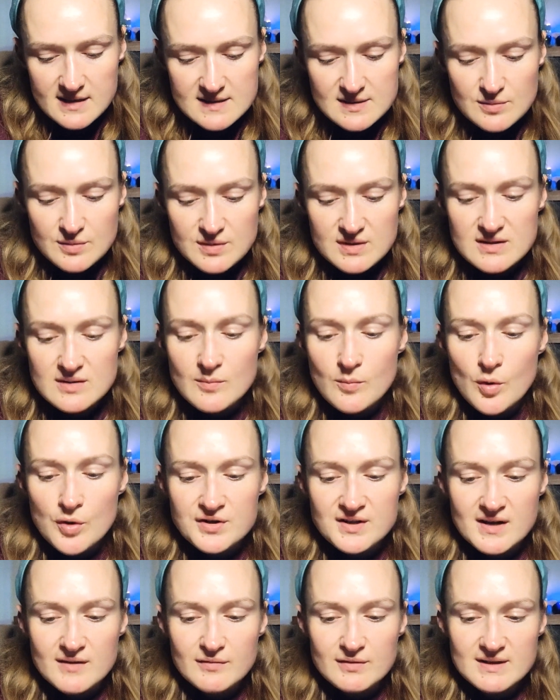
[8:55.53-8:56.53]
So in the
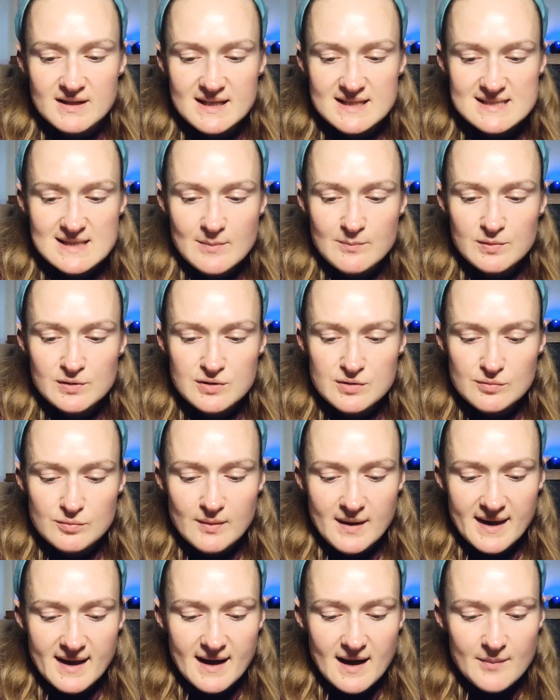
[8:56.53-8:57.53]
morning, for an example, you
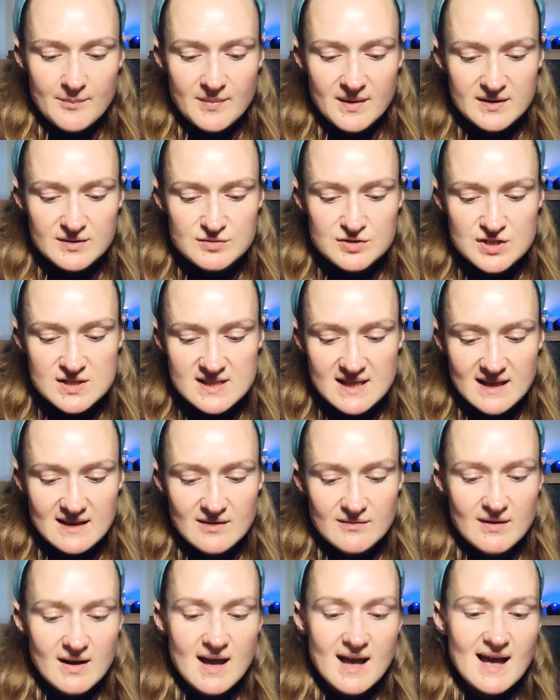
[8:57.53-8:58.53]
wake up and you just
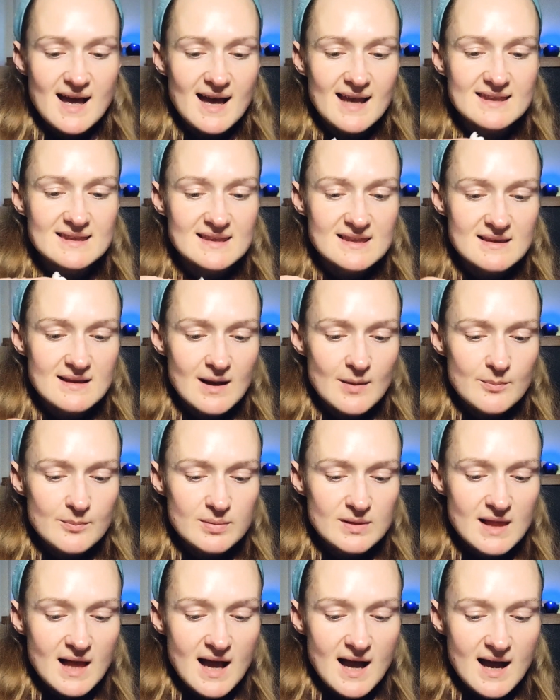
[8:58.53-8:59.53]
kind of
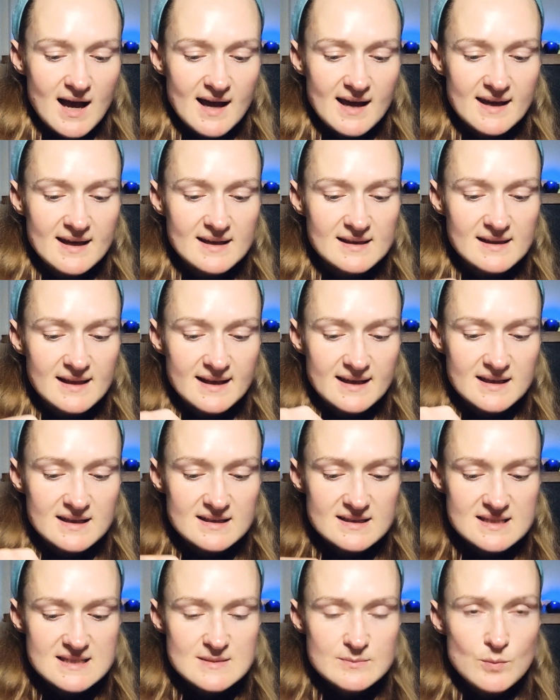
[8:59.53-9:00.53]
apply like
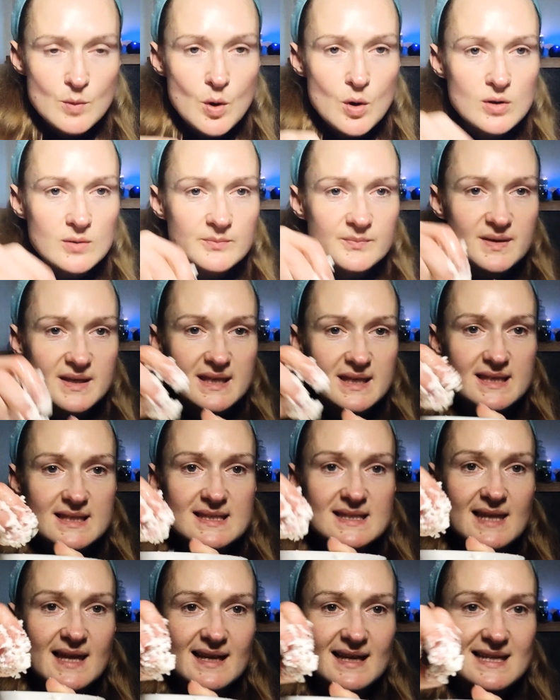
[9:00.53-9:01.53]
a small
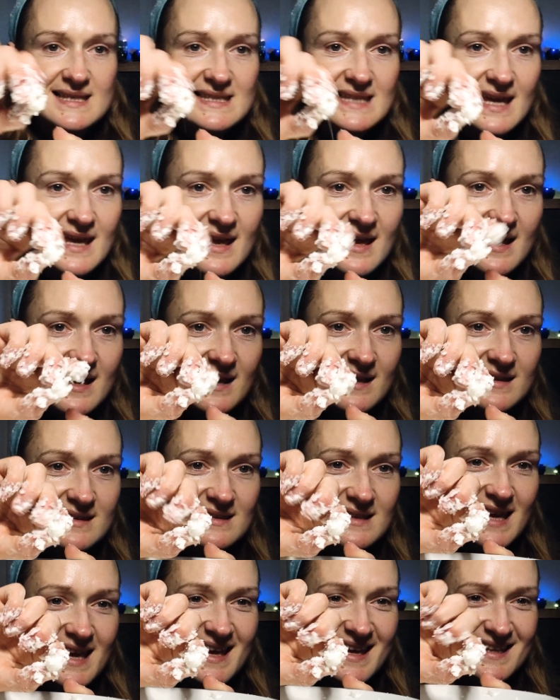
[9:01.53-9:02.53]
piece, like let's say
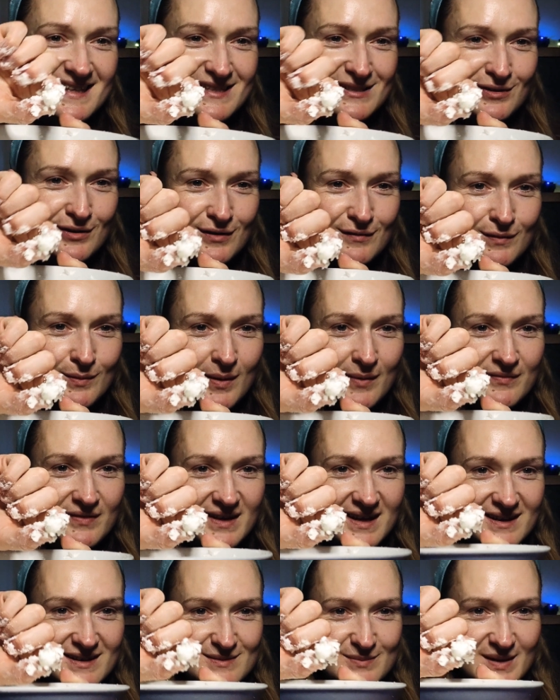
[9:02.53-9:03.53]
sorry for my
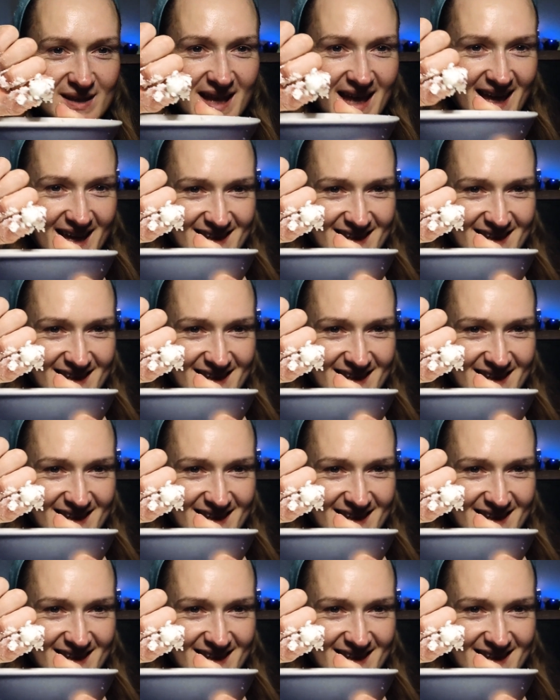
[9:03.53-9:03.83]
fingers, but